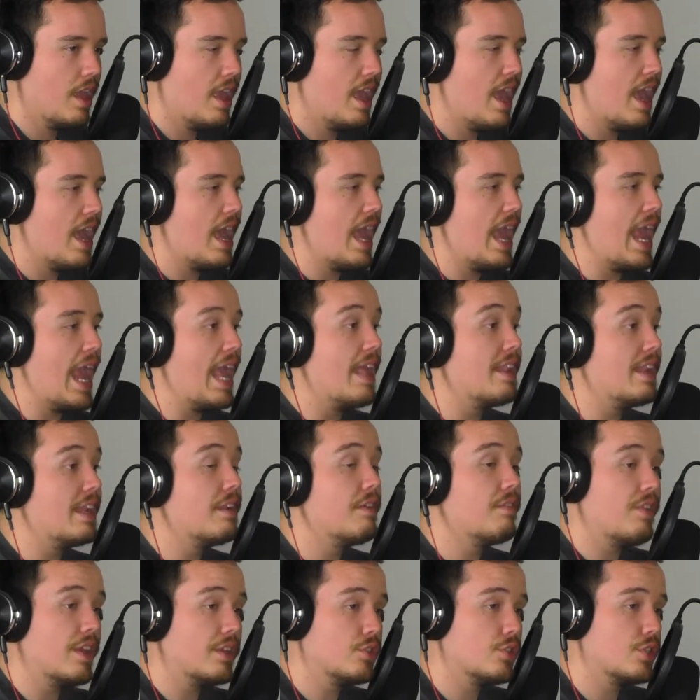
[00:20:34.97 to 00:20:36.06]
And in
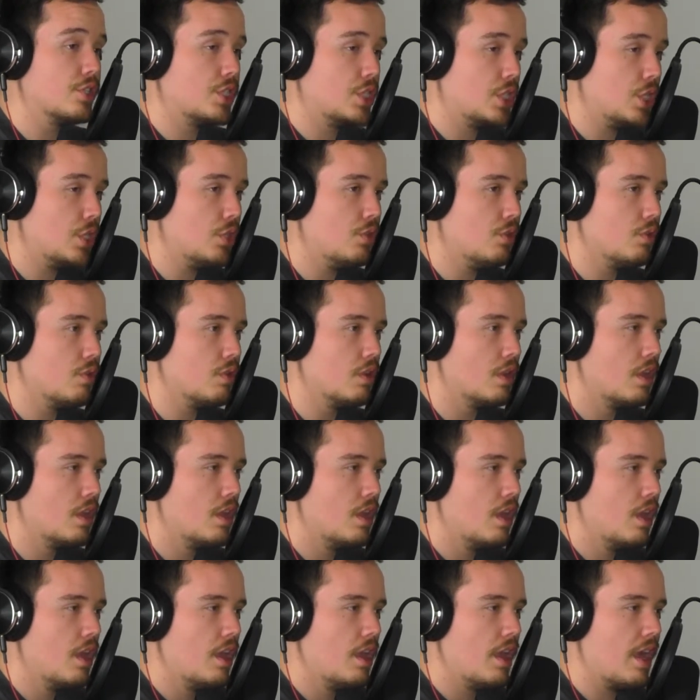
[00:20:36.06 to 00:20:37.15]
Avengers 2,
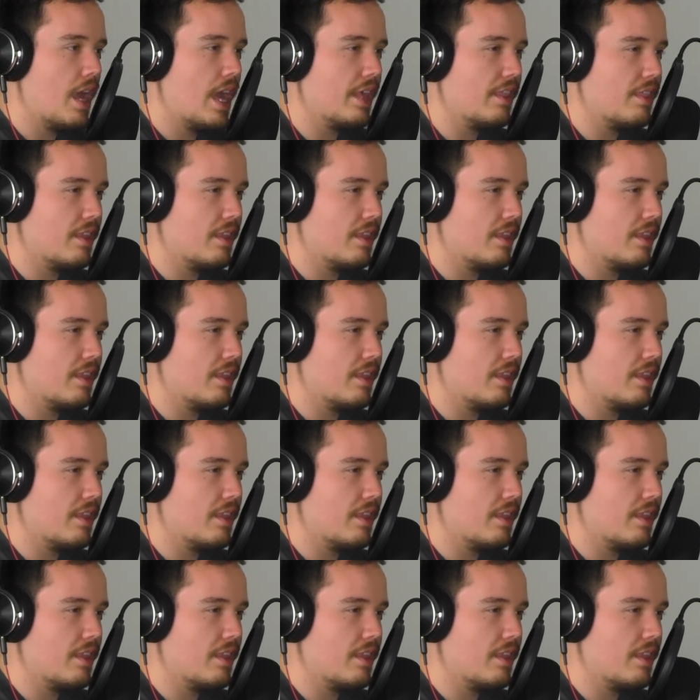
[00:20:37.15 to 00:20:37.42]
I